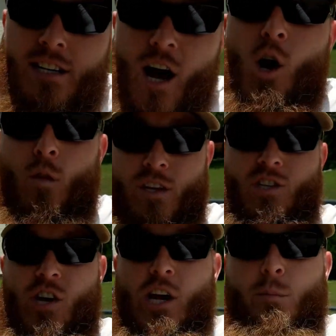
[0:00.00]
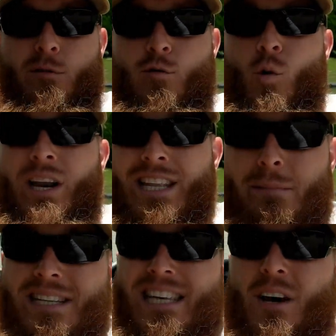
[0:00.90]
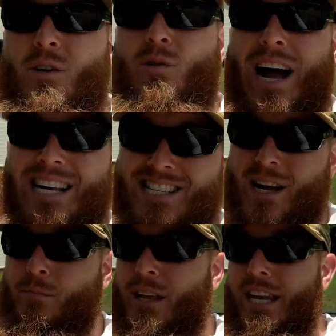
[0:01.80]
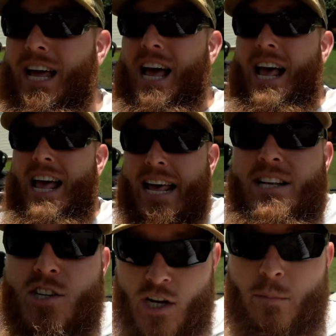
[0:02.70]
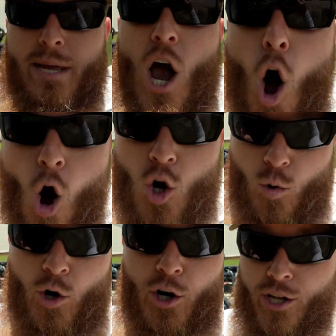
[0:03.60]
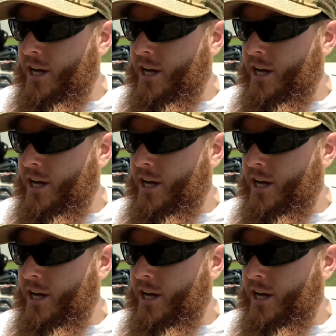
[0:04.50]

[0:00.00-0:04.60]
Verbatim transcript: done on this channel before. And let me tell you guys something, it's gonna be awkward.